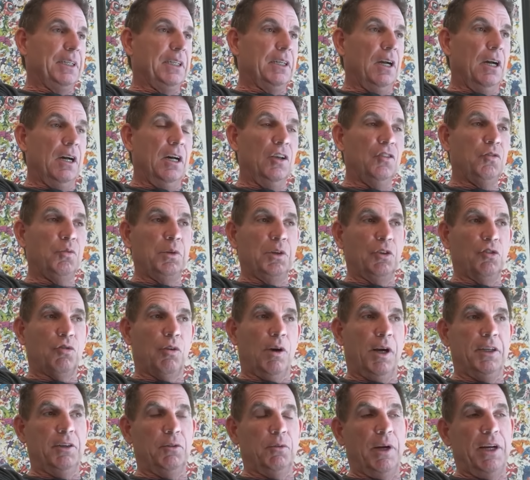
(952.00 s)
because we were
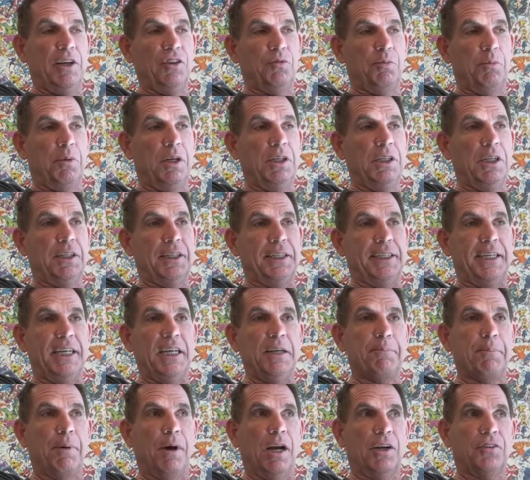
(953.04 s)
trying to raise money on the
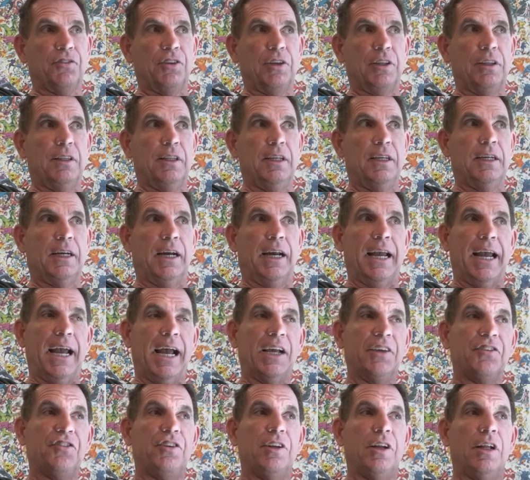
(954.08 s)
kickboxing thing, I
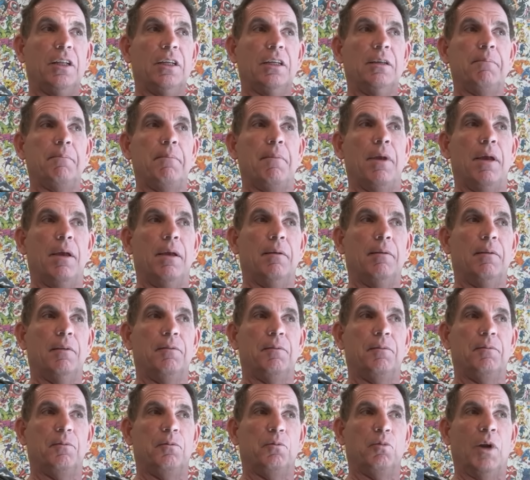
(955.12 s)
accidentally
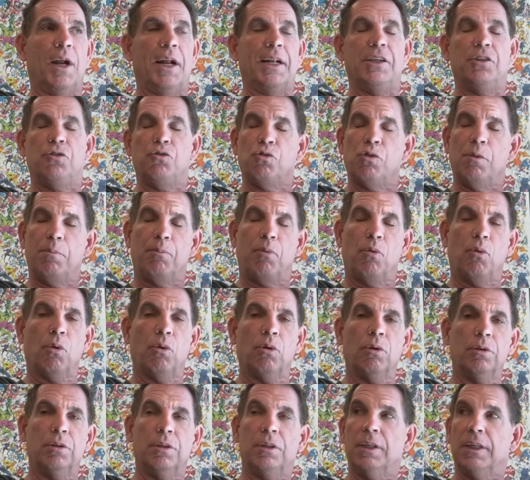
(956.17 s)
ran into a
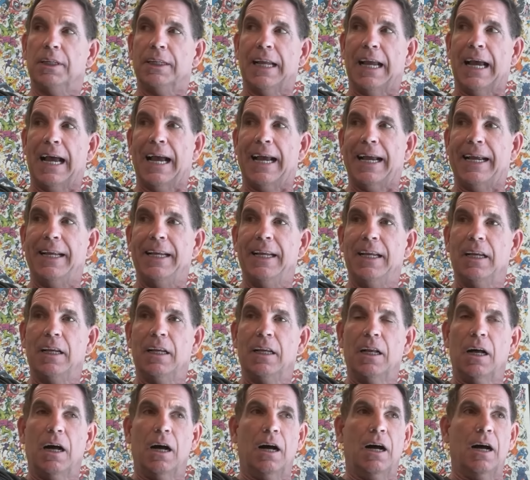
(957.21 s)
porn guy,
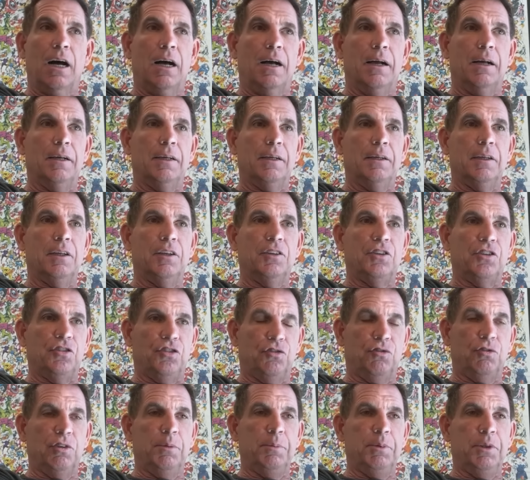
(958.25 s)
uh, a
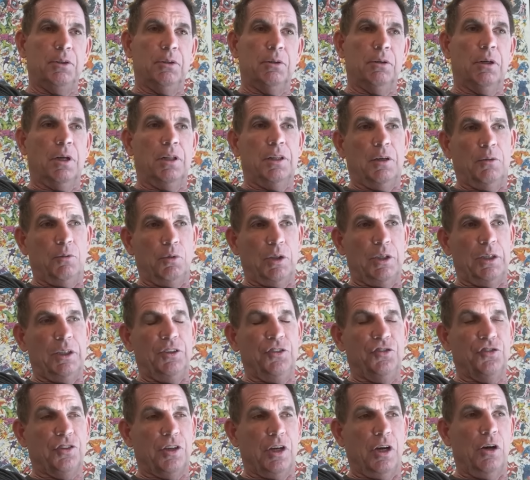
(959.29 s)
distributor on the
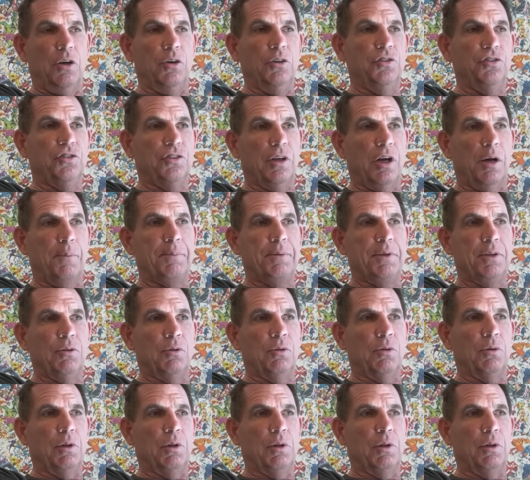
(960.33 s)
East Coast up in